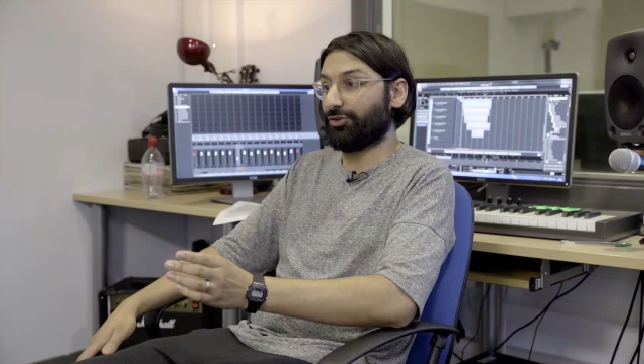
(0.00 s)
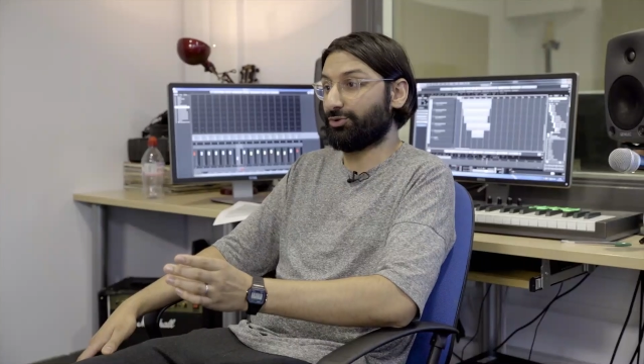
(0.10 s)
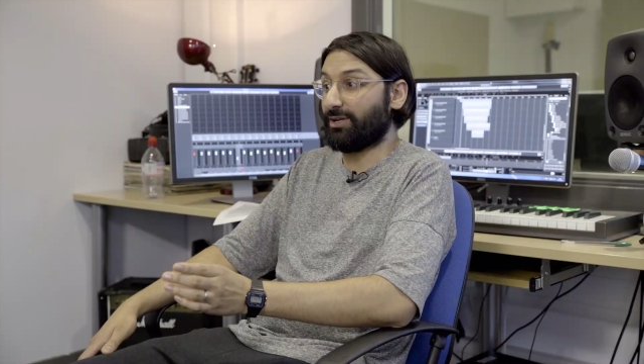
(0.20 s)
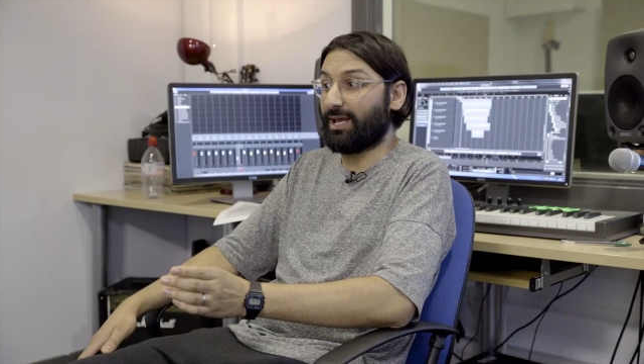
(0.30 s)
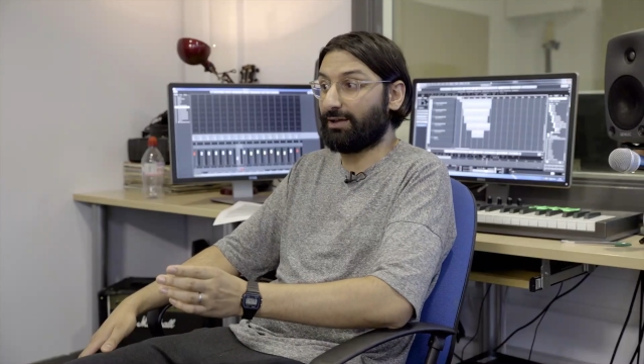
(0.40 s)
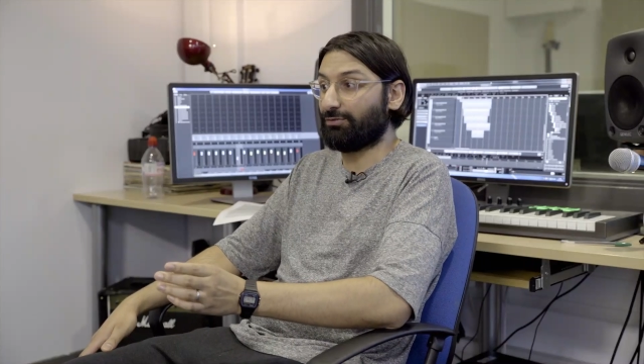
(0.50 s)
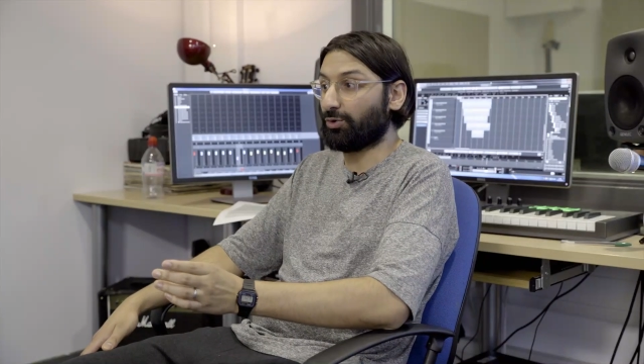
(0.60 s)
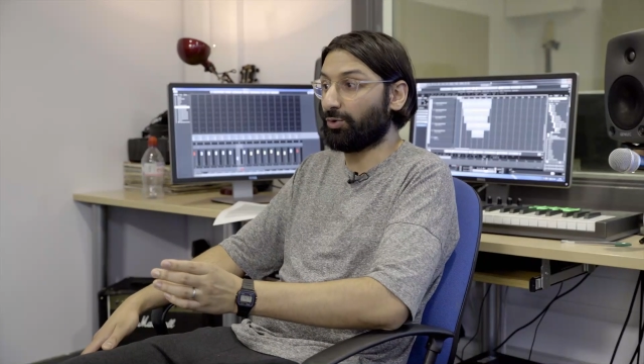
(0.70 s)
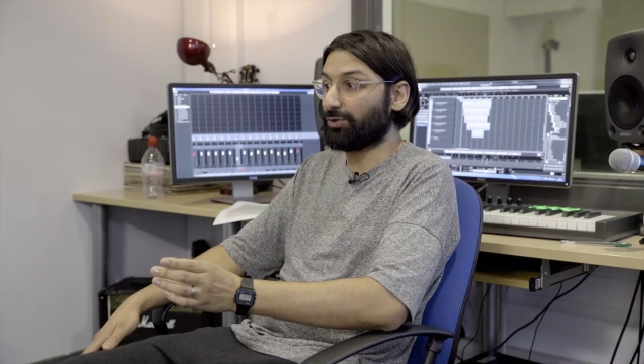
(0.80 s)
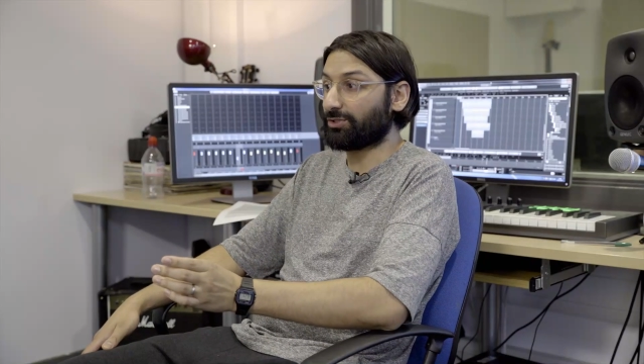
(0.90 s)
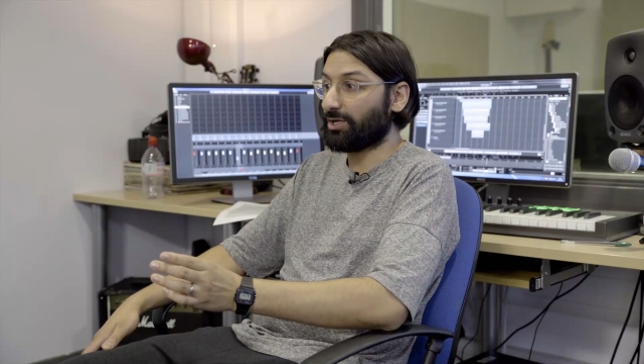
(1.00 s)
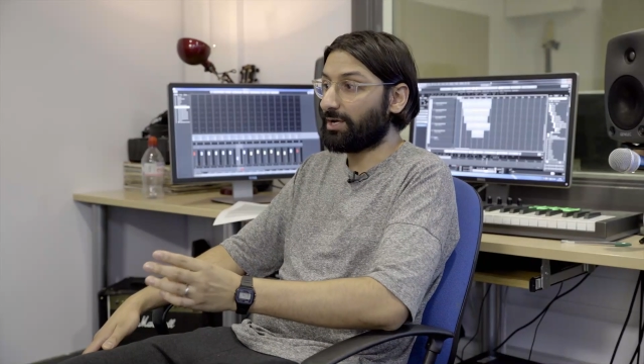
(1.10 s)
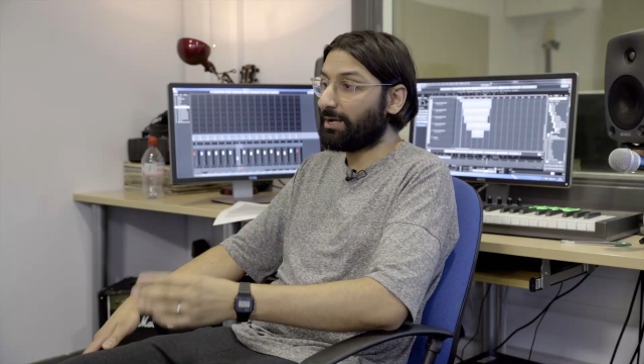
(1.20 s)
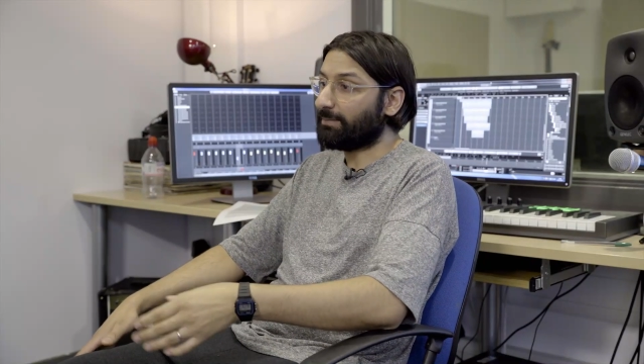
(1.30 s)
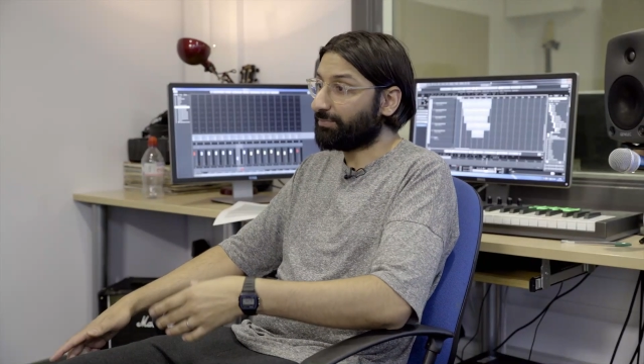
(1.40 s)
onto an A-level course,
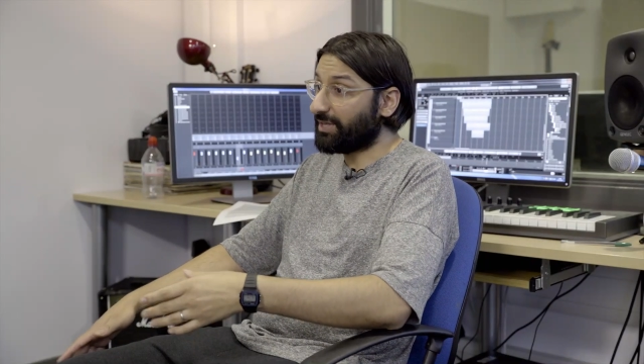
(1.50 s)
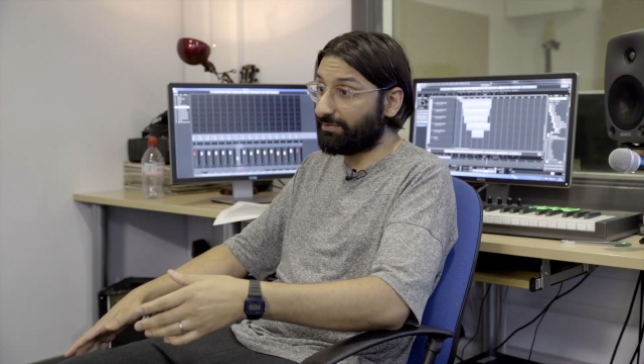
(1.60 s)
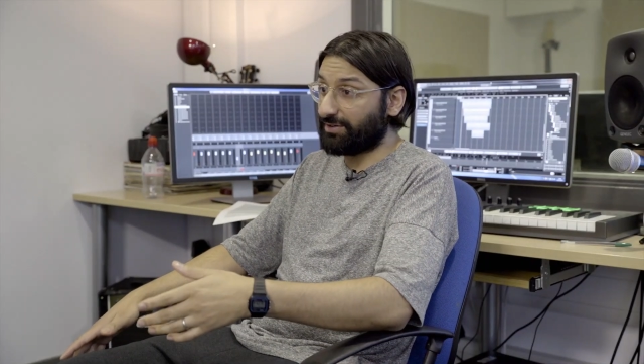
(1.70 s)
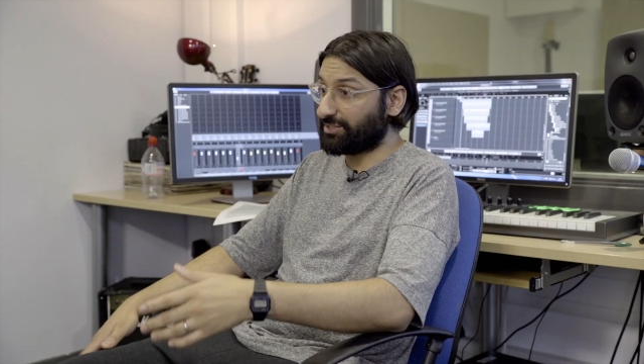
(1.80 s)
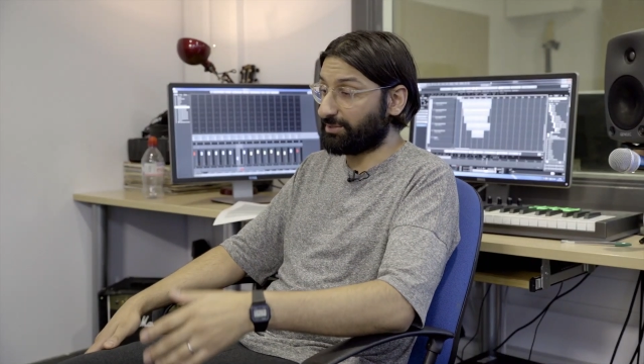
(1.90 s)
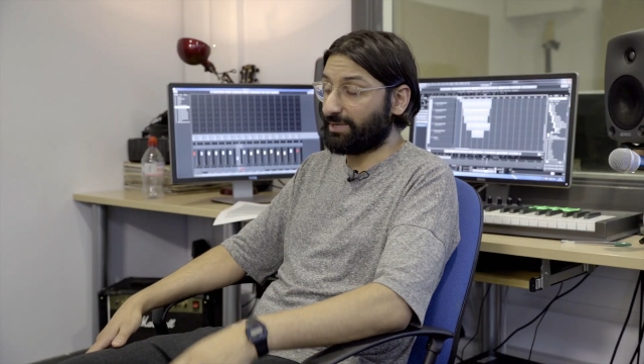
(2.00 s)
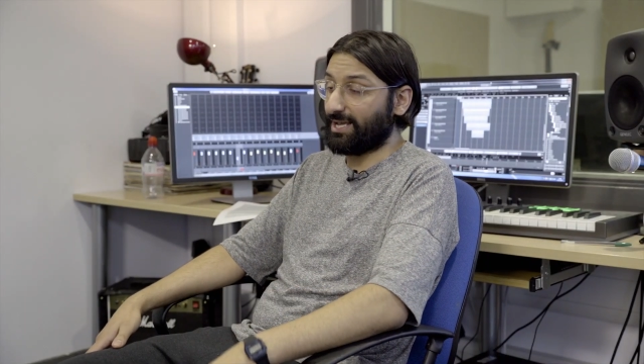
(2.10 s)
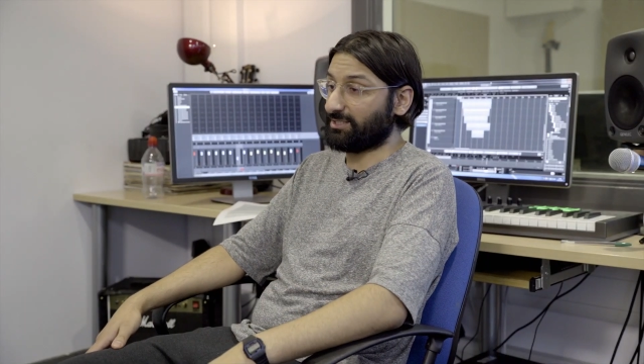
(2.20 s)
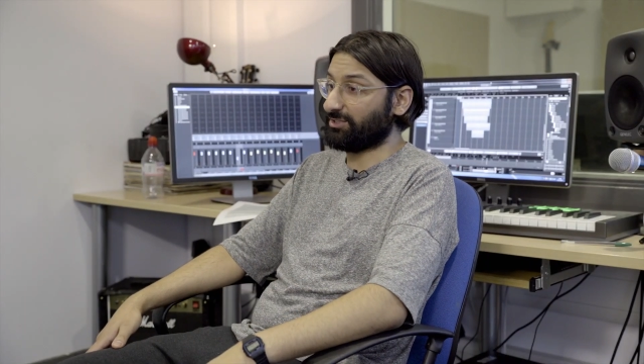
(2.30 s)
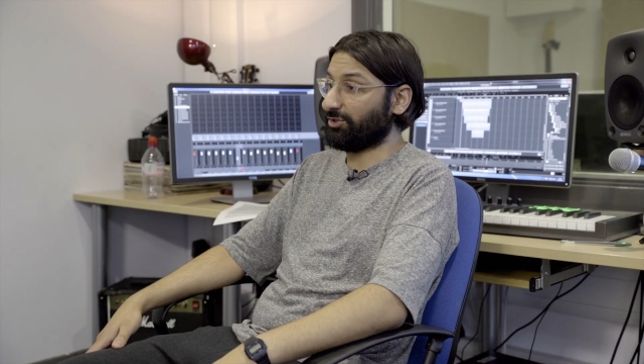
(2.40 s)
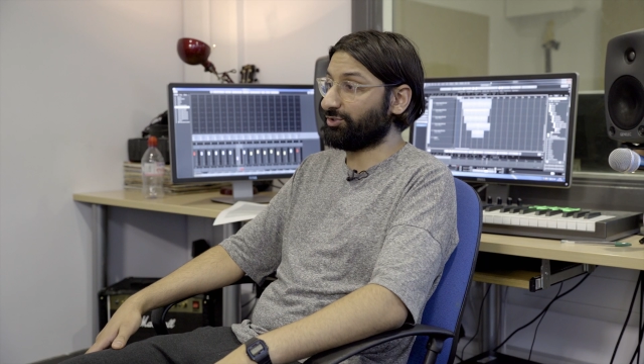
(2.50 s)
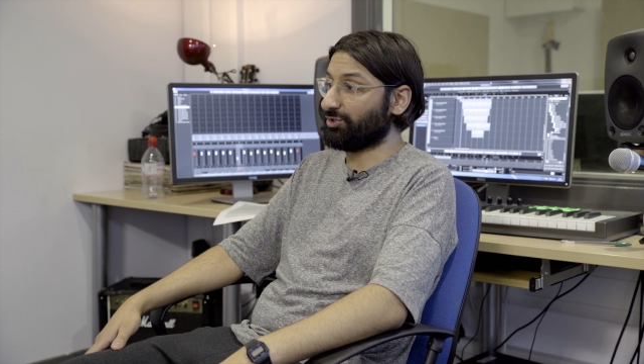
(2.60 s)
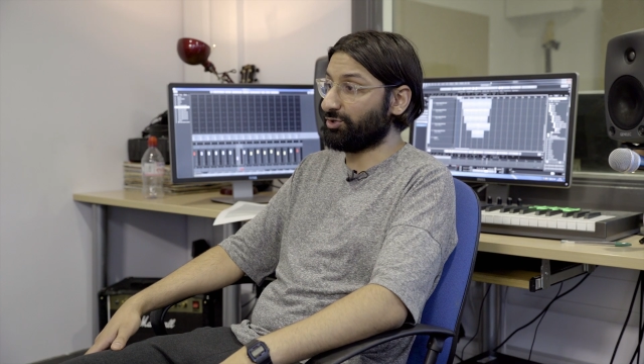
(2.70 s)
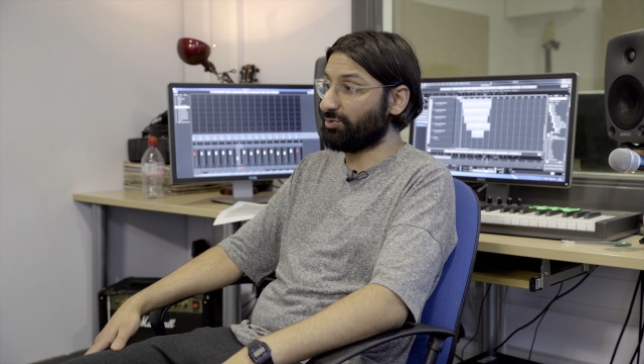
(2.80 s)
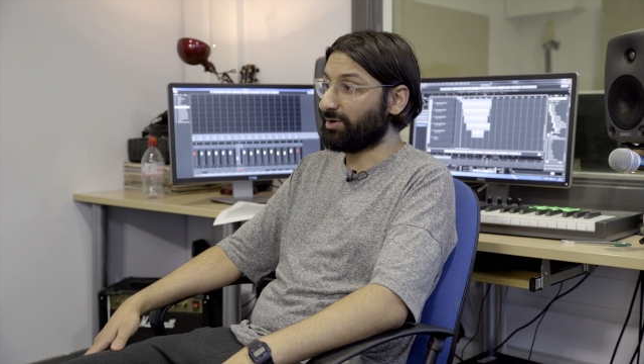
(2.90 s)
even in some cases
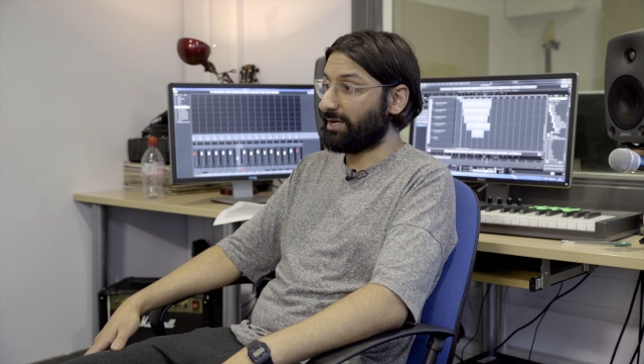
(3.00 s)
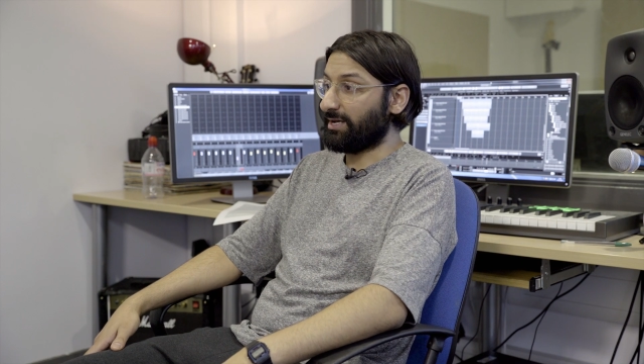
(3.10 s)
onto